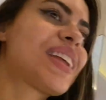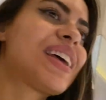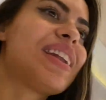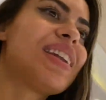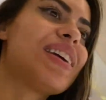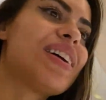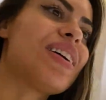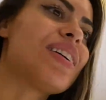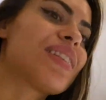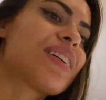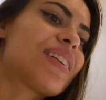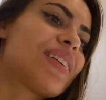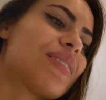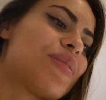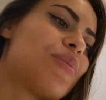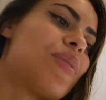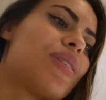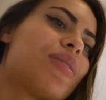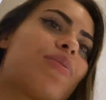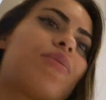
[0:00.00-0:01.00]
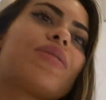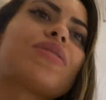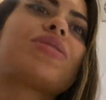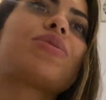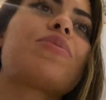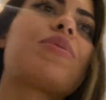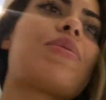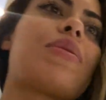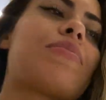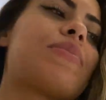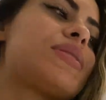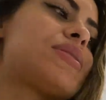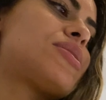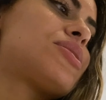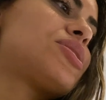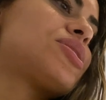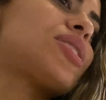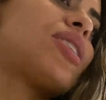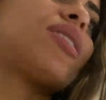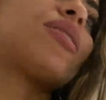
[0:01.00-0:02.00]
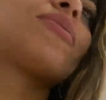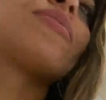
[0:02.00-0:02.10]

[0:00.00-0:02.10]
look, what do we want me to show?